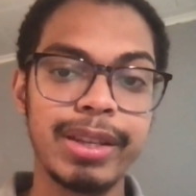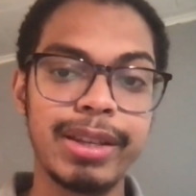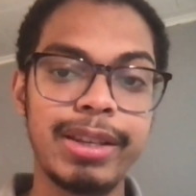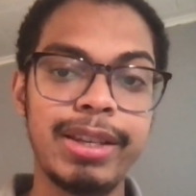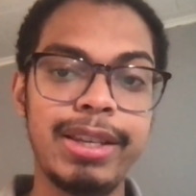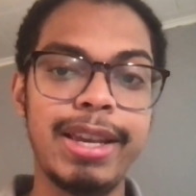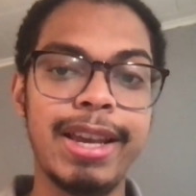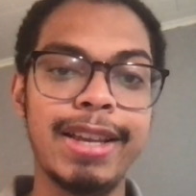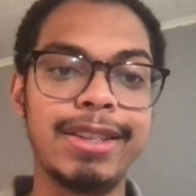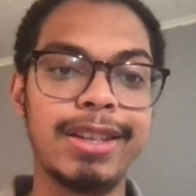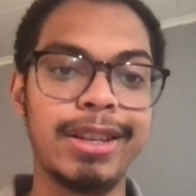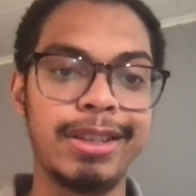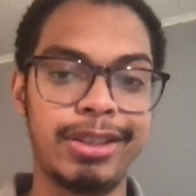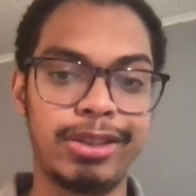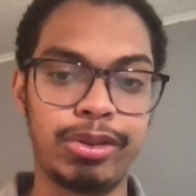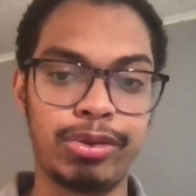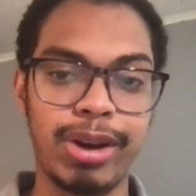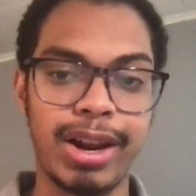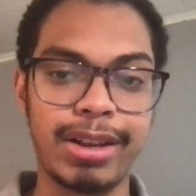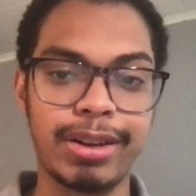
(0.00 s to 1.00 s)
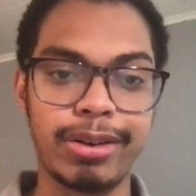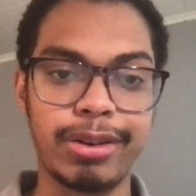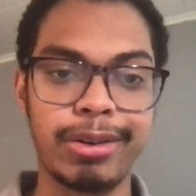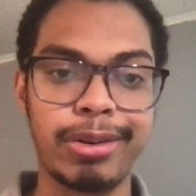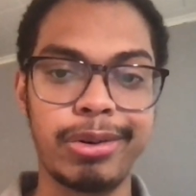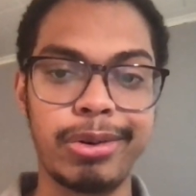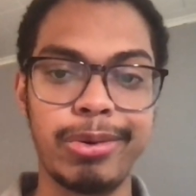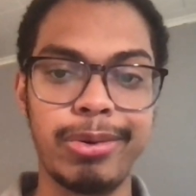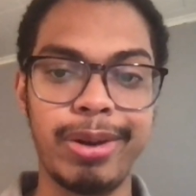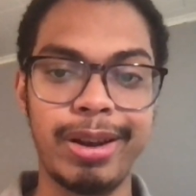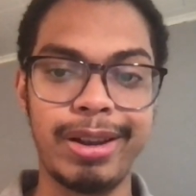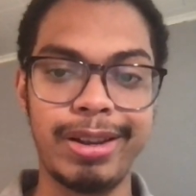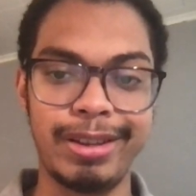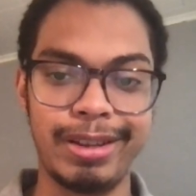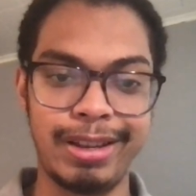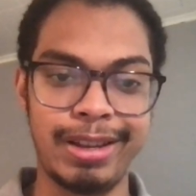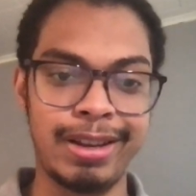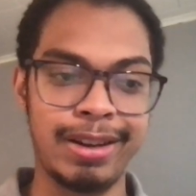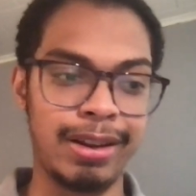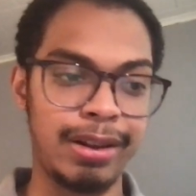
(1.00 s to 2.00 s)
he is a striker who
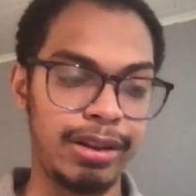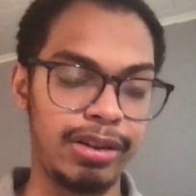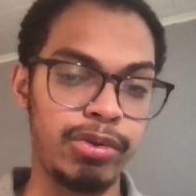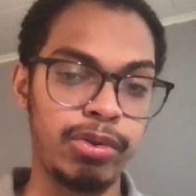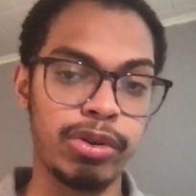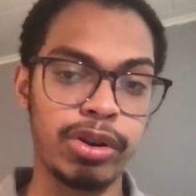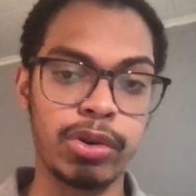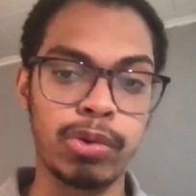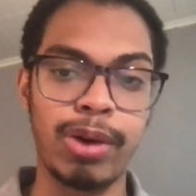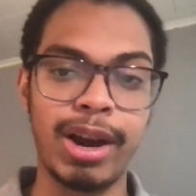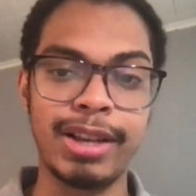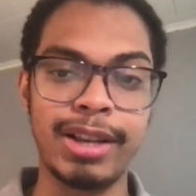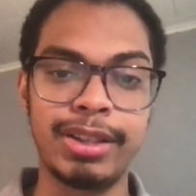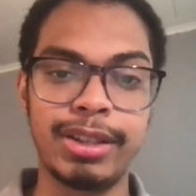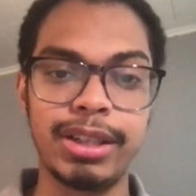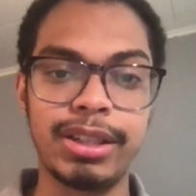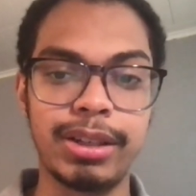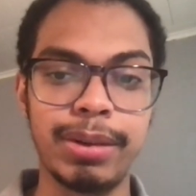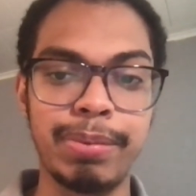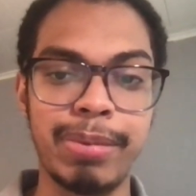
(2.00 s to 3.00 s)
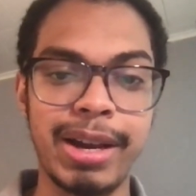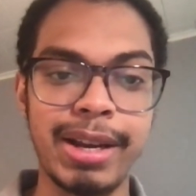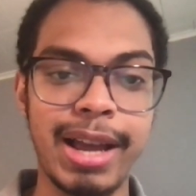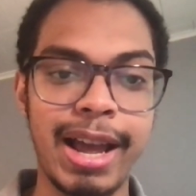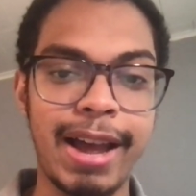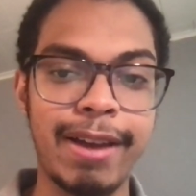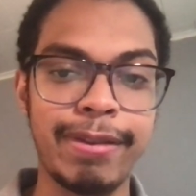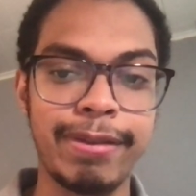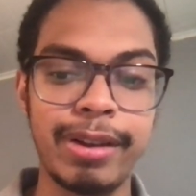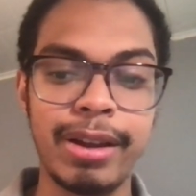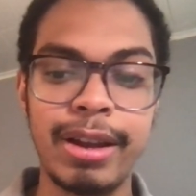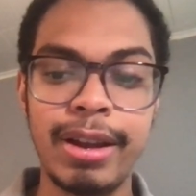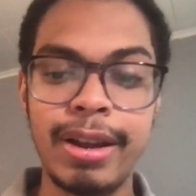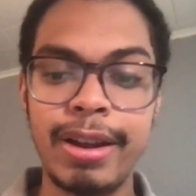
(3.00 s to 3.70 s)
in a Uruguay system might have